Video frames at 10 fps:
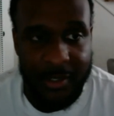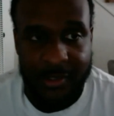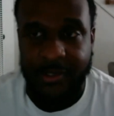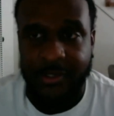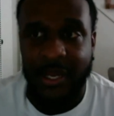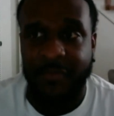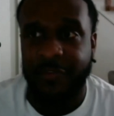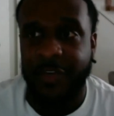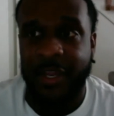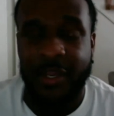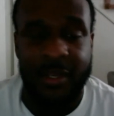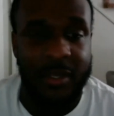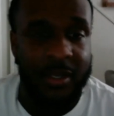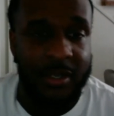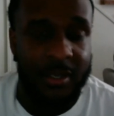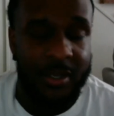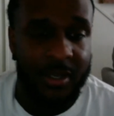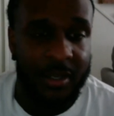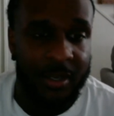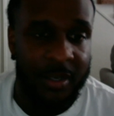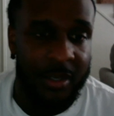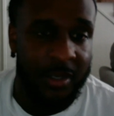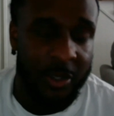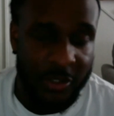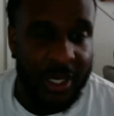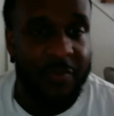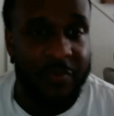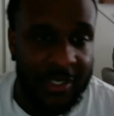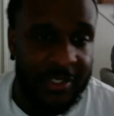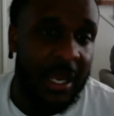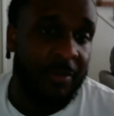seventh day, your seventh day Sabbath,